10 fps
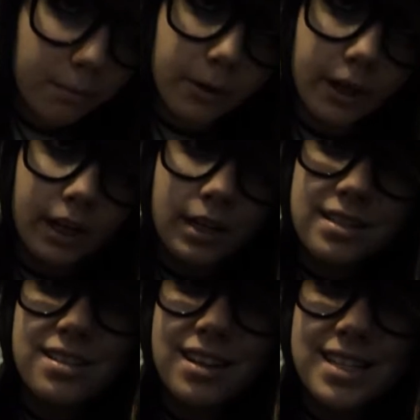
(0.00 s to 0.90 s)
But I
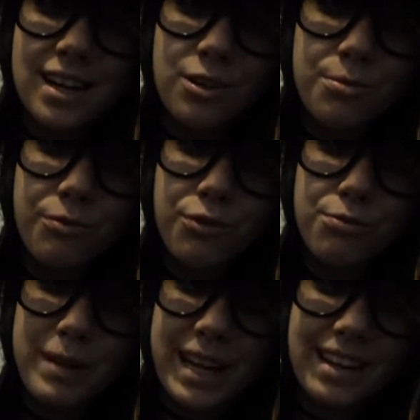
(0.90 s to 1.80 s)
guess it does help if
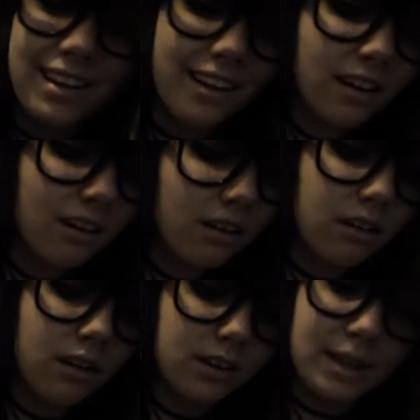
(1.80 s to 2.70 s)
you're panicking,
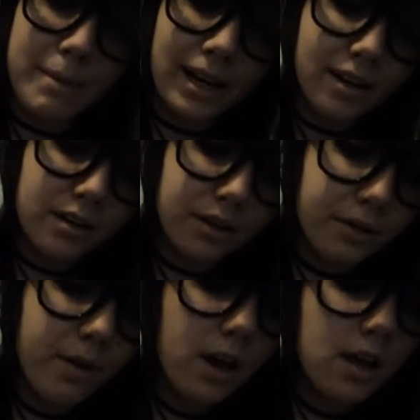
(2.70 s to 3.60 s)
because I panic
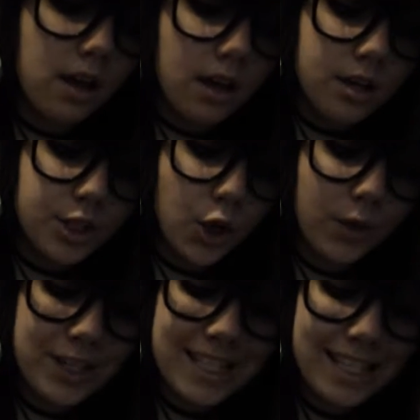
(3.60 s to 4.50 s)
too. So
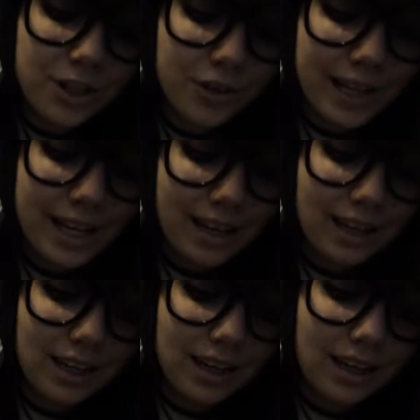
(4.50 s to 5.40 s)
there's either like
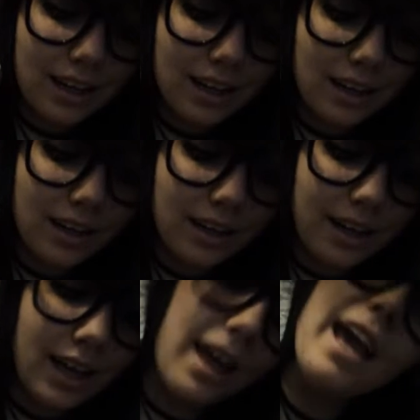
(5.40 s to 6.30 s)

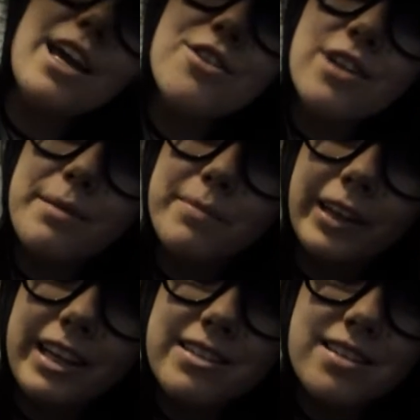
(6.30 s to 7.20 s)
8 or 9
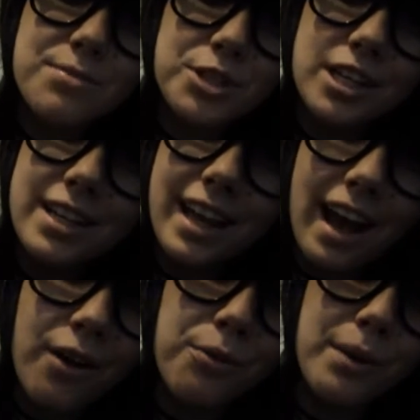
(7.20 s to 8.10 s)
places, which I didn't
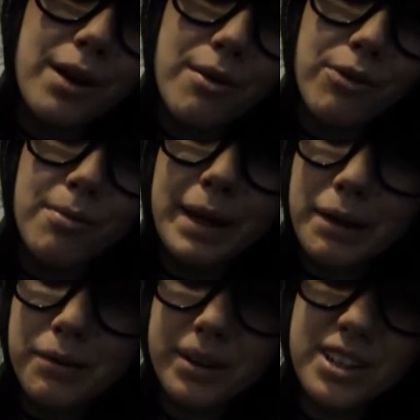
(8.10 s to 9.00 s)
count when I wrote them
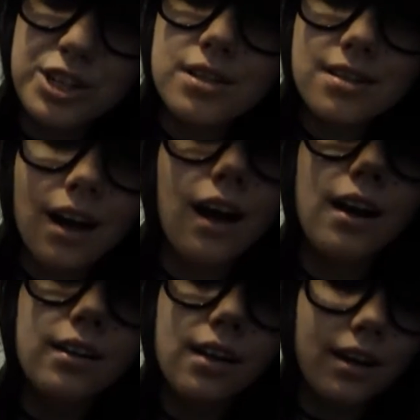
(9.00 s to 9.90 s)
down, just
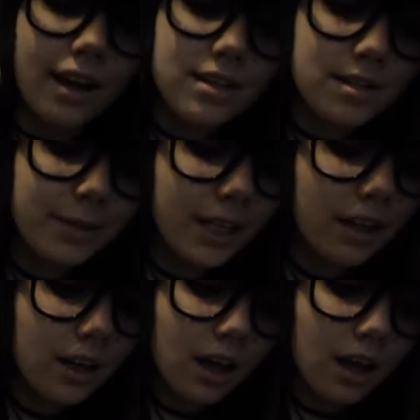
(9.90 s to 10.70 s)
guesstimate.